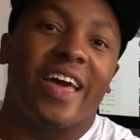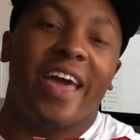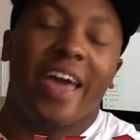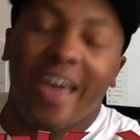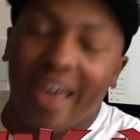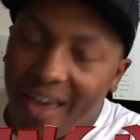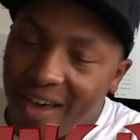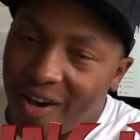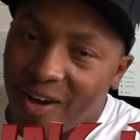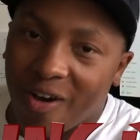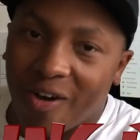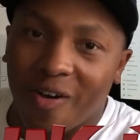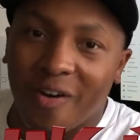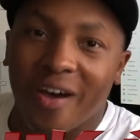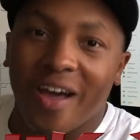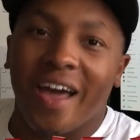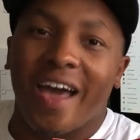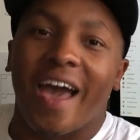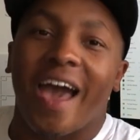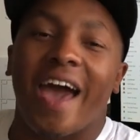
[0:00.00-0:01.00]
hell
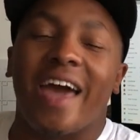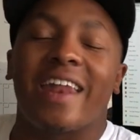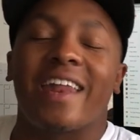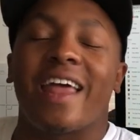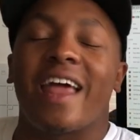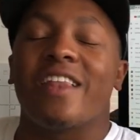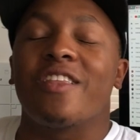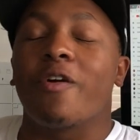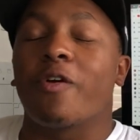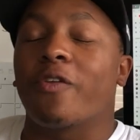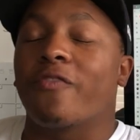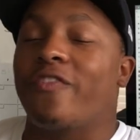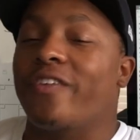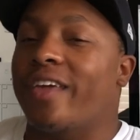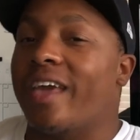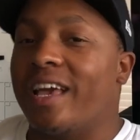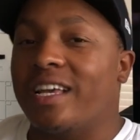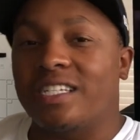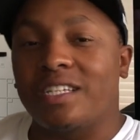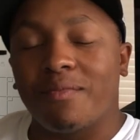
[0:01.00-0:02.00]
out of that
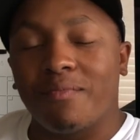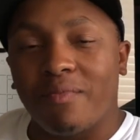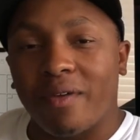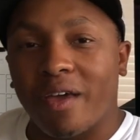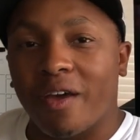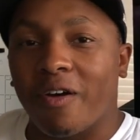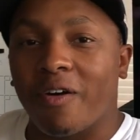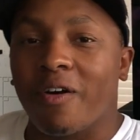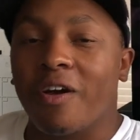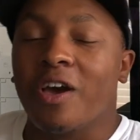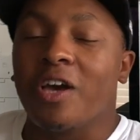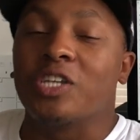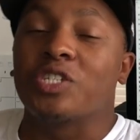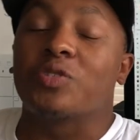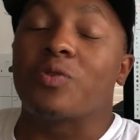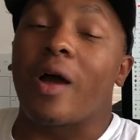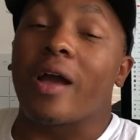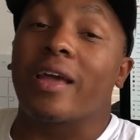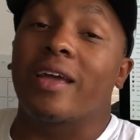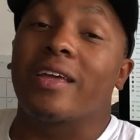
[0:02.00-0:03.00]
notification bell
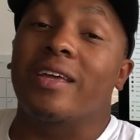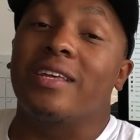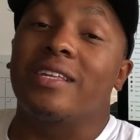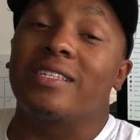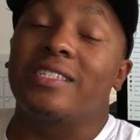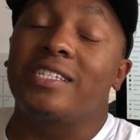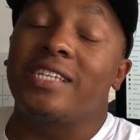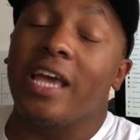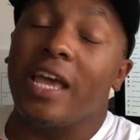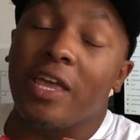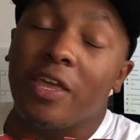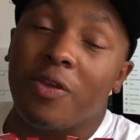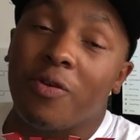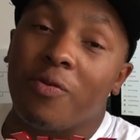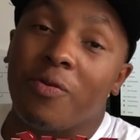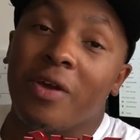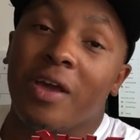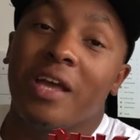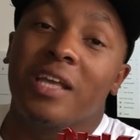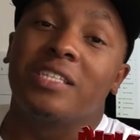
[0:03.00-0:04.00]
so I can
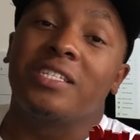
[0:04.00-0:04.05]
continue